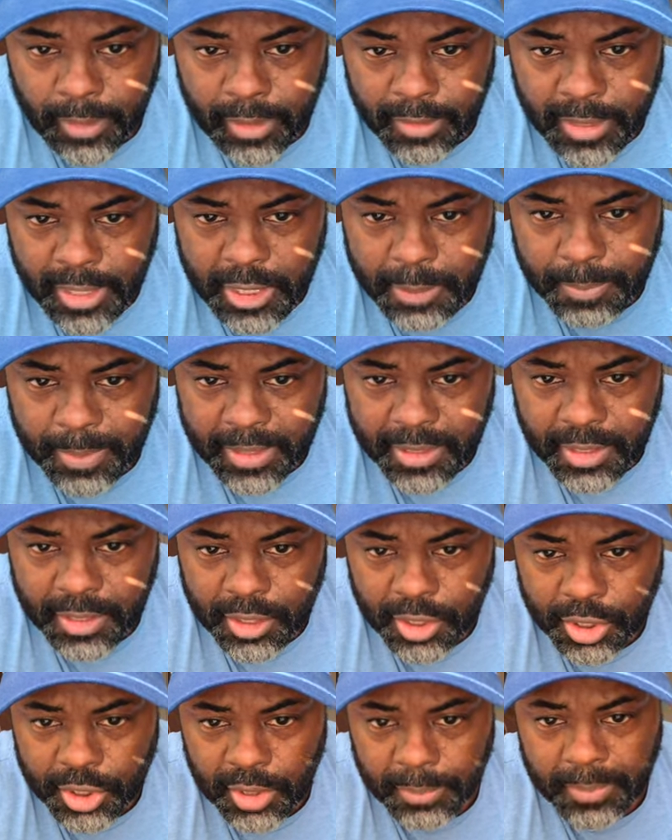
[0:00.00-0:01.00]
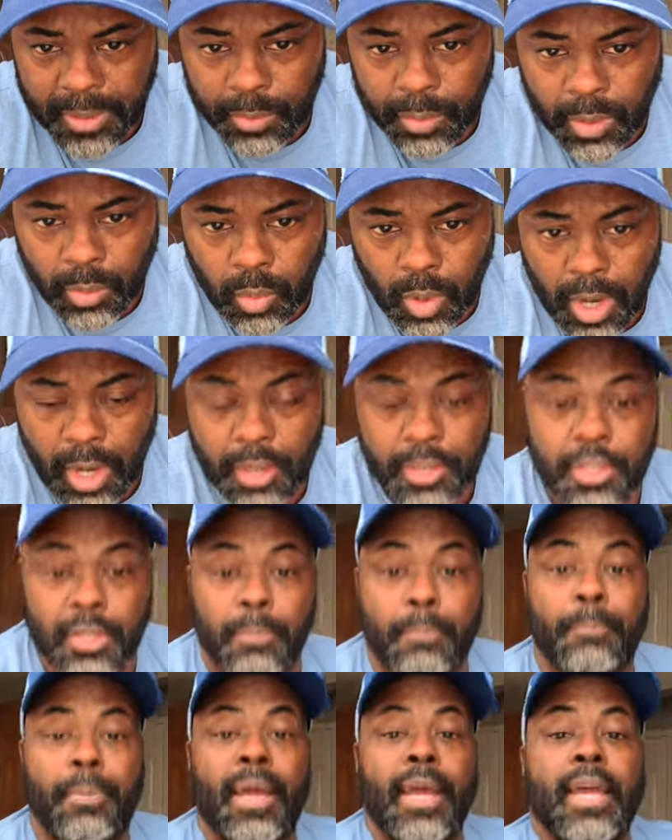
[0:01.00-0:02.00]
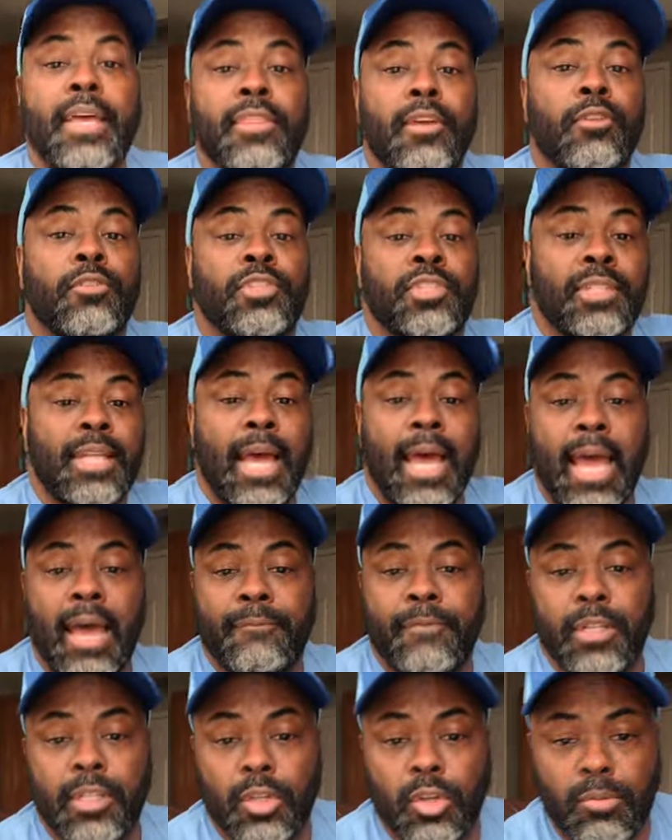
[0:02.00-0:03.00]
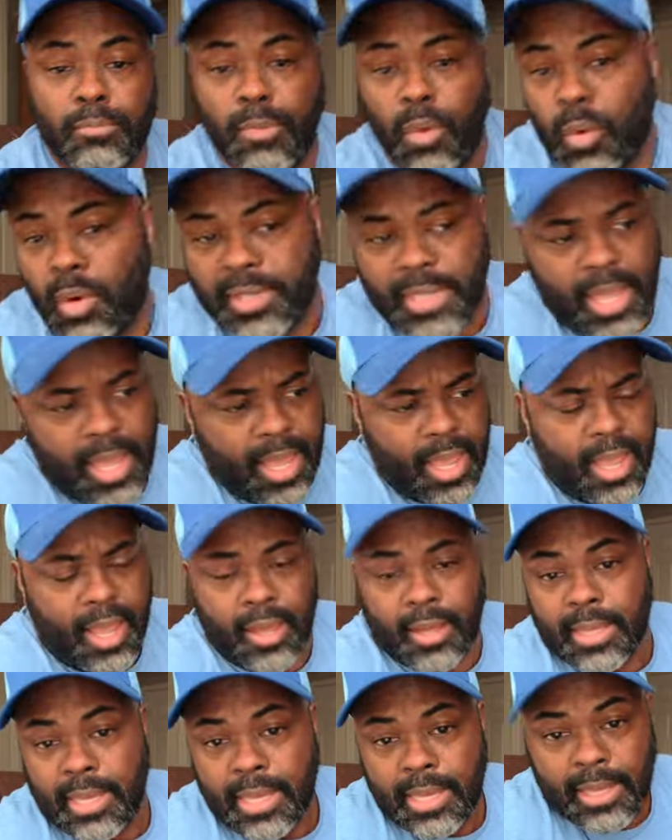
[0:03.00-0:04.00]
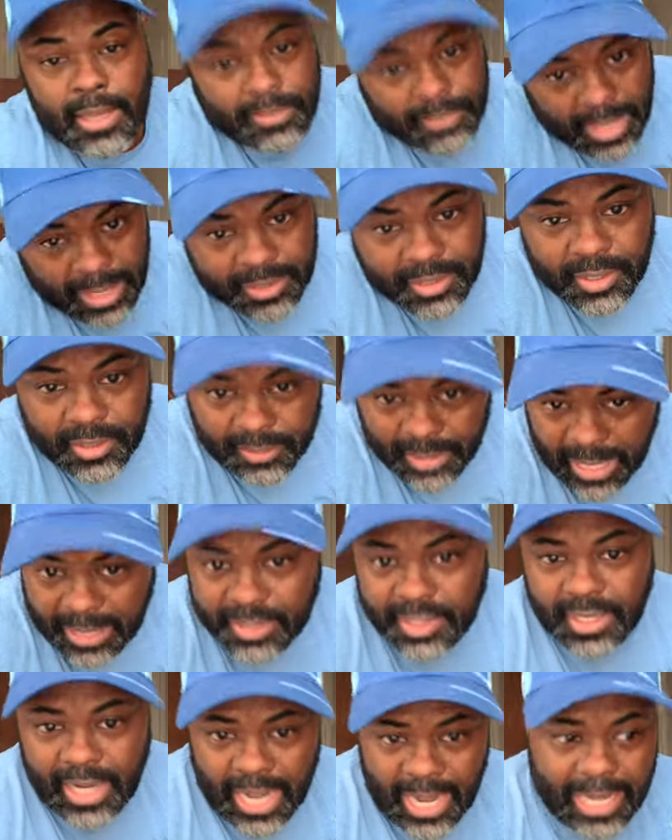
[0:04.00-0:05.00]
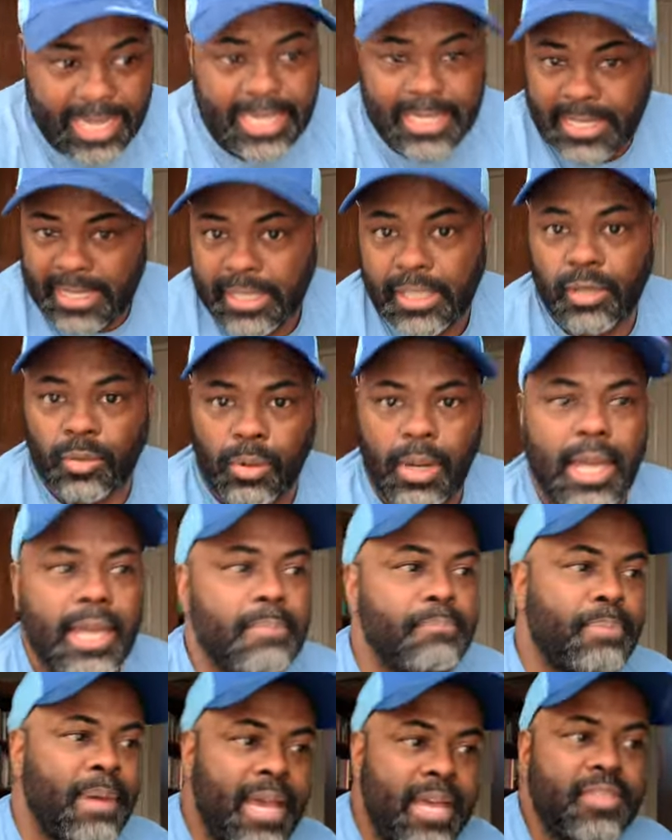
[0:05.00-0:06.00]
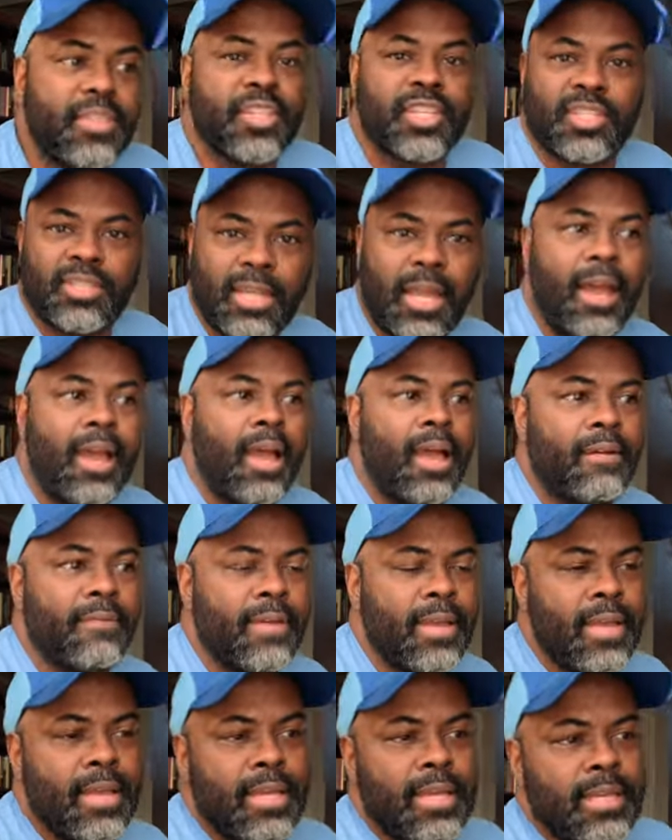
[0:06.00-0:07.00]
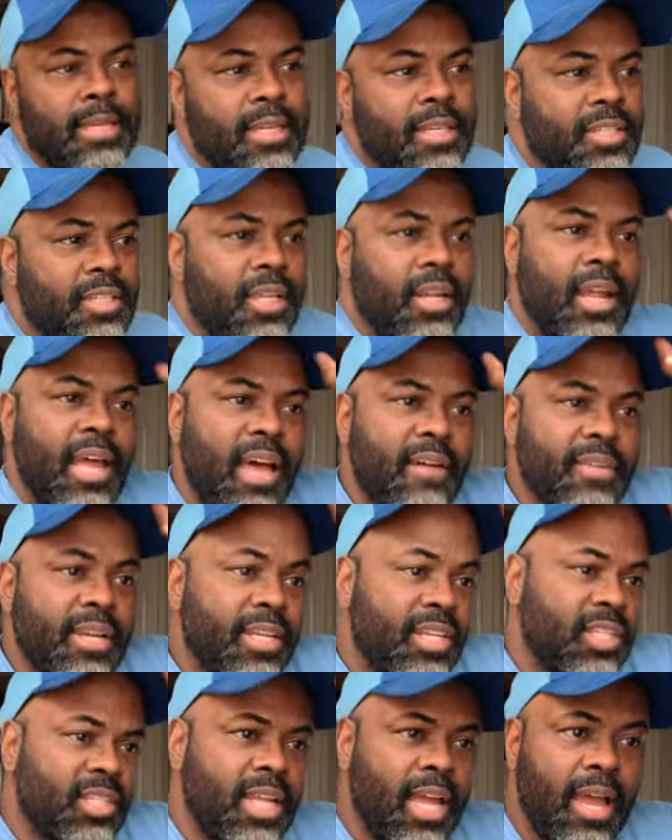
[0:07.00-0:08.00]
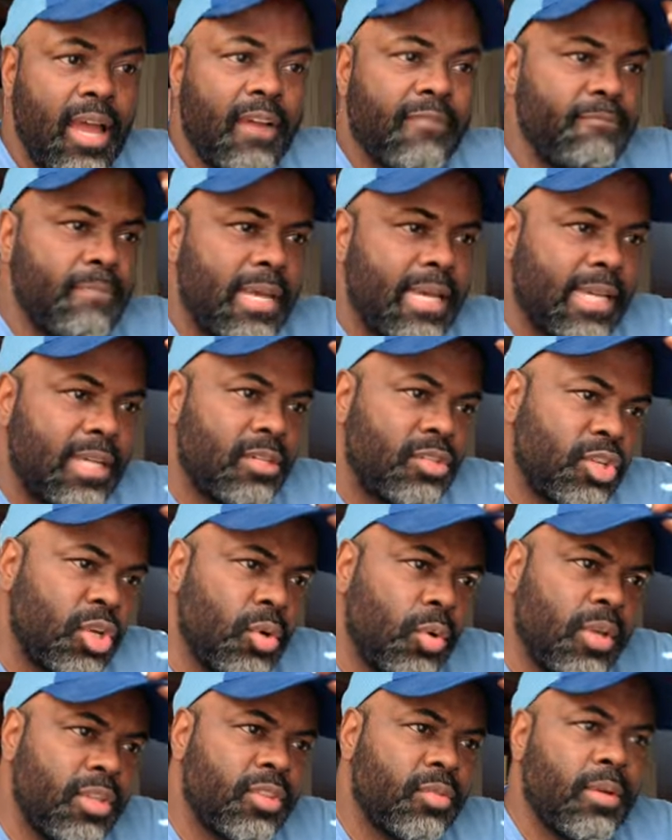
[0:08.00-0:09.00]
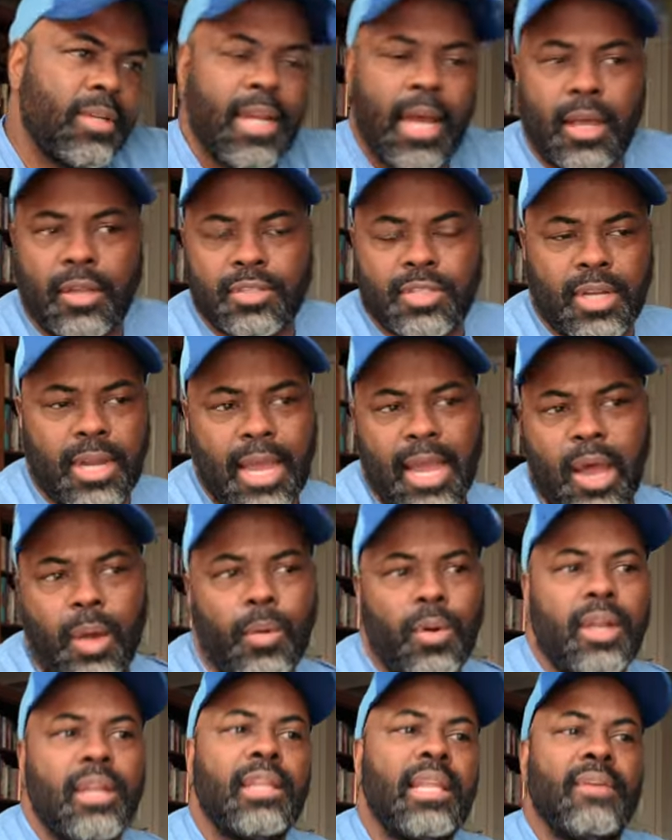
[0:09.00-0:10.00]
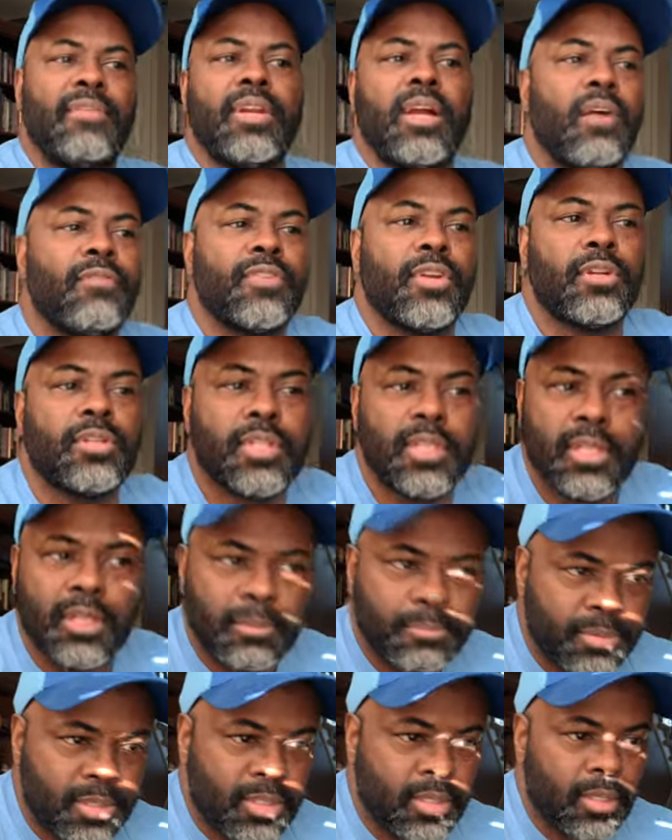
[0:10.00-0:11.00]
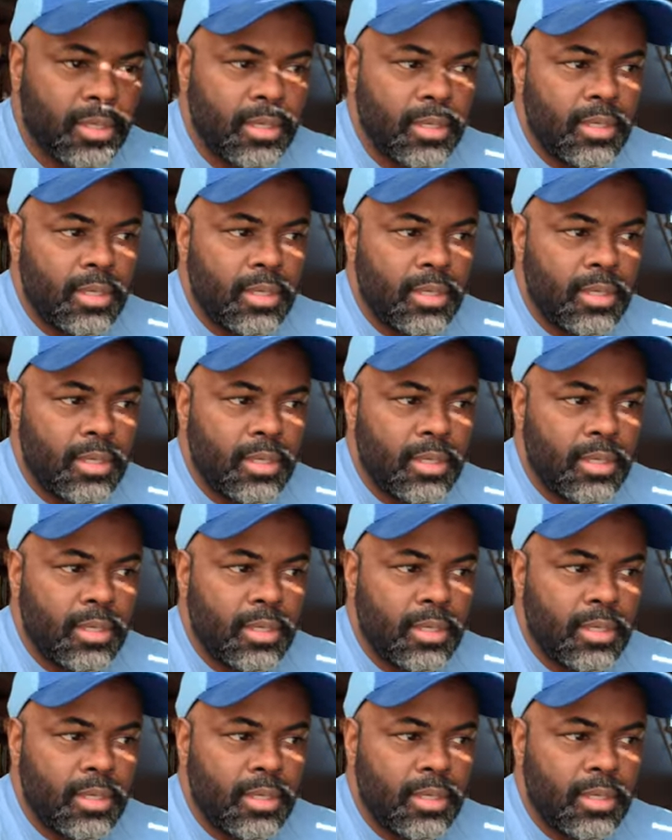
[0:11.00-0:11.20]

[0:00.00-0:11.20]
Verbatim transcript: These businesses should be required to pay their staff a little more. Yeah, that's a, that's an idea, right? Pay the staff instead of having a staff making two and three dollars an hour and living off their tips.